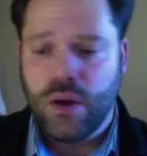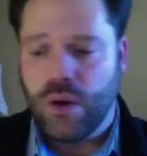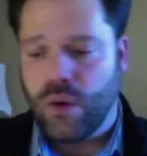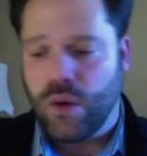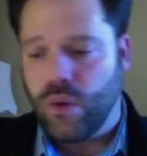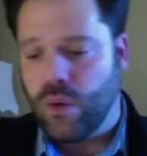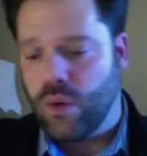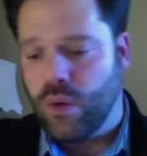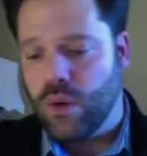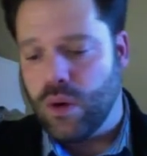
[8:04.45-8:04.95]

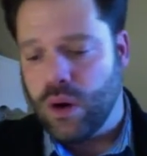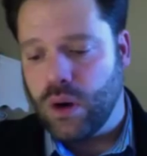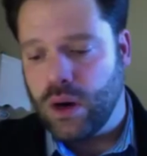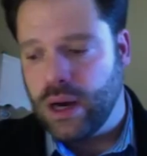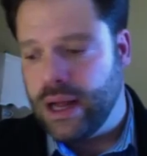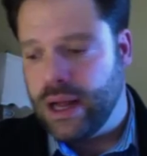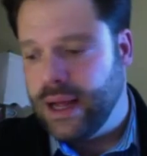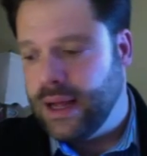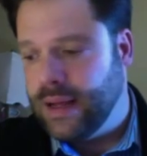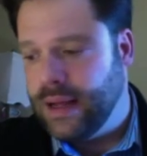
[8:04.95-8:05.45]

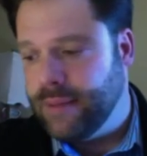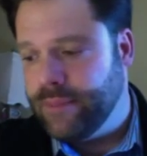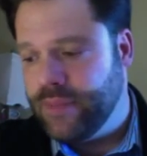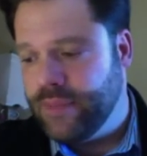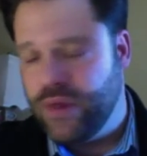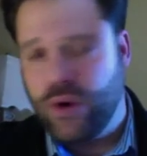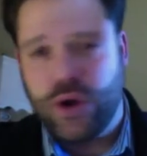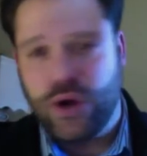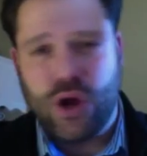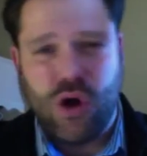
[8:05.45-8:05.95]
or
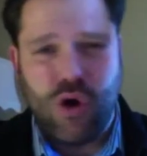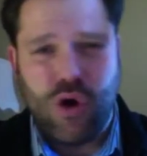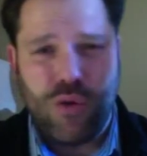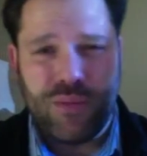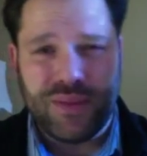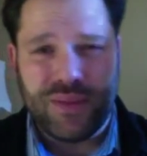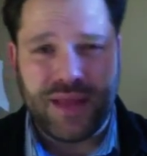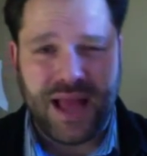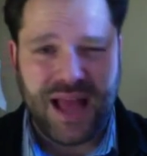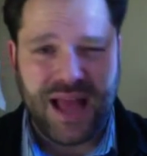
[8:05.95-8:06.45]
they're at home
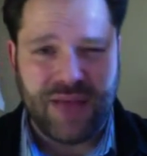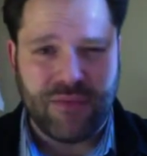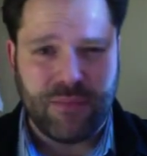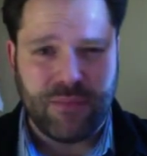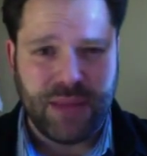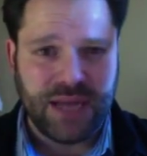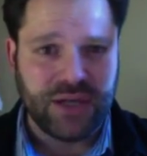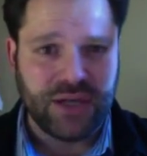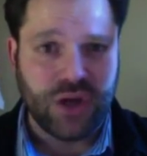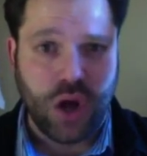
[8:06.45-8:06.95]
and they have a big